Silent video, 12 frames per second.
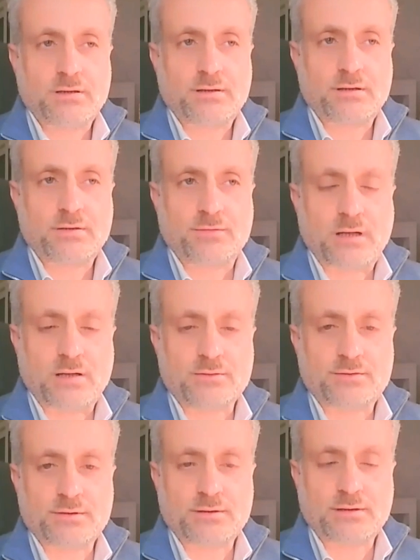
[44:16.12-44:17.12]
I think I've
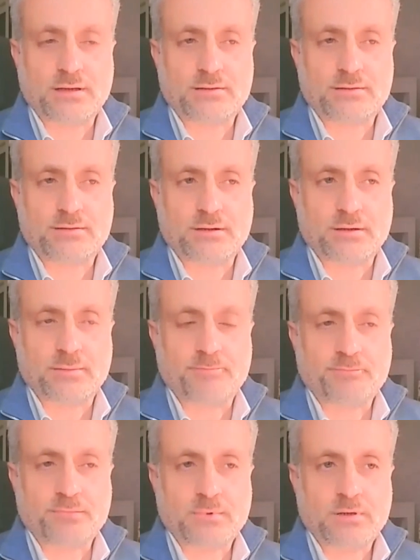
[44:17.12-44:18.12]
counted
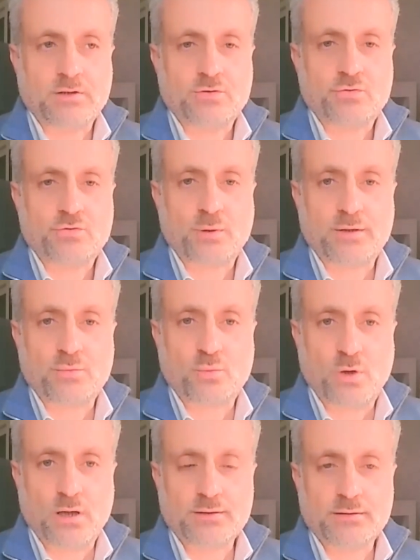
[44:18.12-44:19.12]
that
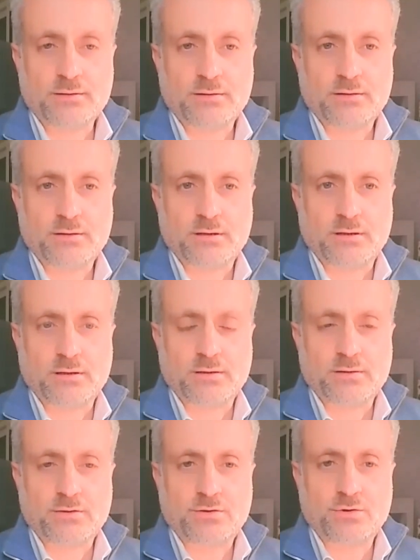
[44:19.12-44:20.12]
21
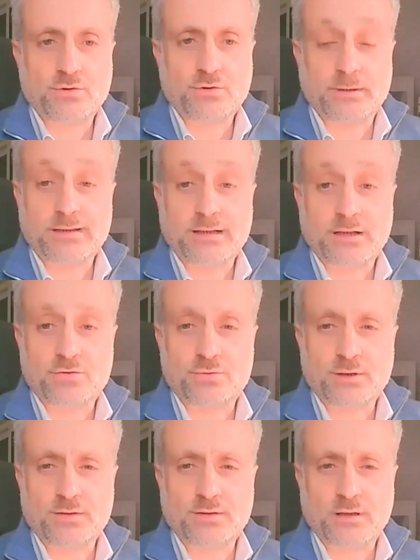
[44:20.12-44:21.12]
European
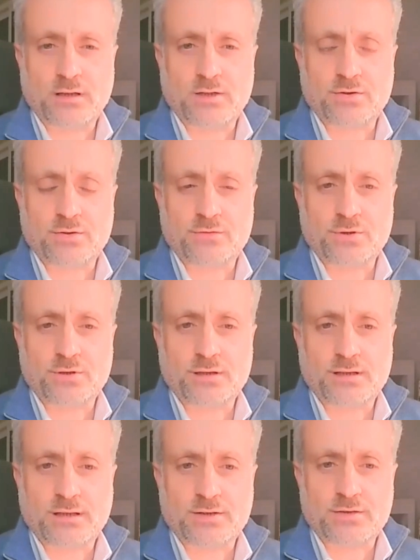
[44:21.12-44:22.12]
countries either voted
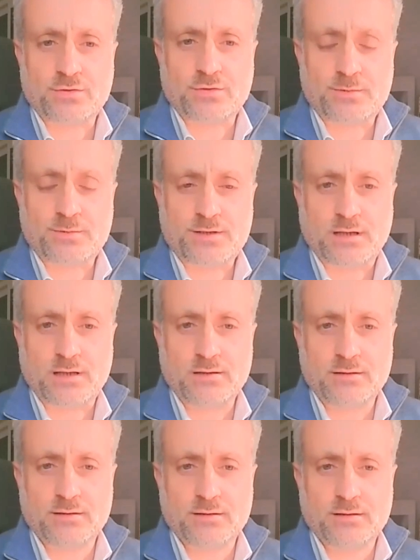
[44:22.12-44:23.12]
against or
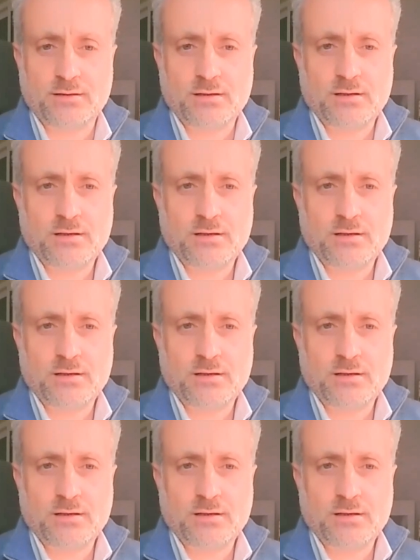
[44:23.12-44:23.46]
abstained.